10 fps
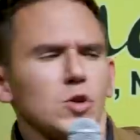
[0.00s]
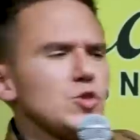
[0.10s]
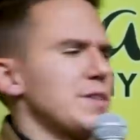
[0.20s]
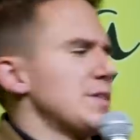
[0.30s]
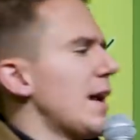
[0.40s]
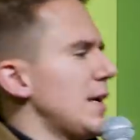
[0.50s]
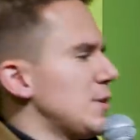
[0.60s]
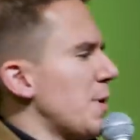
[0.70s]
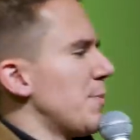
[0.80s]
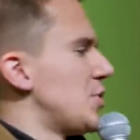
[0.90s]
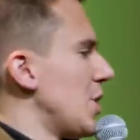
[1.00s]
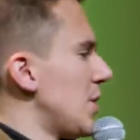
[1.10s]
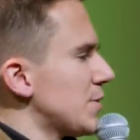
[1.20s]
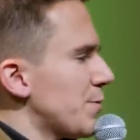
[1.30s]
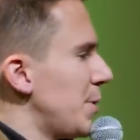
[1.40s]
social anxiety has made me
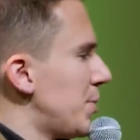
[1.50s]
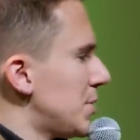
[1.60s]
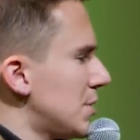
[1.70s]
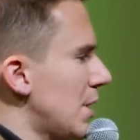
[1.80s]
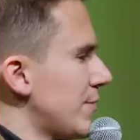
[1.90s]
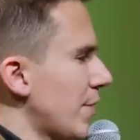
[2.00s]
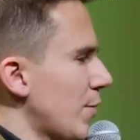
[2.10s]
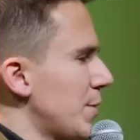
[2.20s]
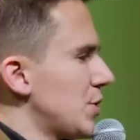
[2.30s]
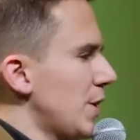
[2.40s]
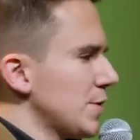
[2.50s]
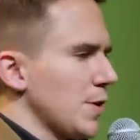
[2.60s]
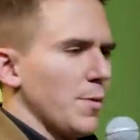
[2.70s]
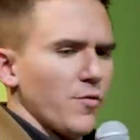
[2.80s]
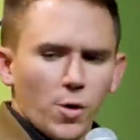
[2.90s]
jealous of people I've never been
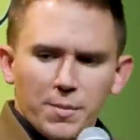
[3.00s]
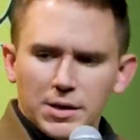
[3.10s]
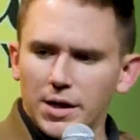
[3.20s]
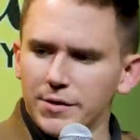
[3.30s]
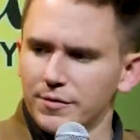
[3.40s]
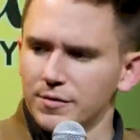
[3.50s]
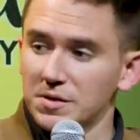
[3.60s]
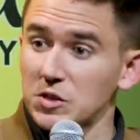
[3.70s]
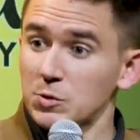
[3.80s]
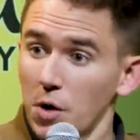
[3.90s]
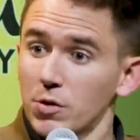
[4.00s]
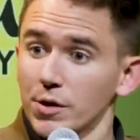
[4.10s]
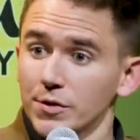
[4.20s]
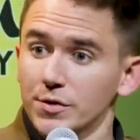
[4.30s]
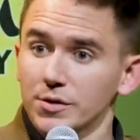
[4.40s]
jealous of before in my life, like
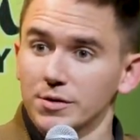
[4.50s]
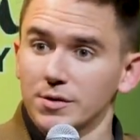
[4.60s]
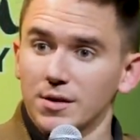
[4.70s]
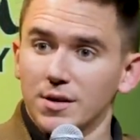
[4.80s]
smokers.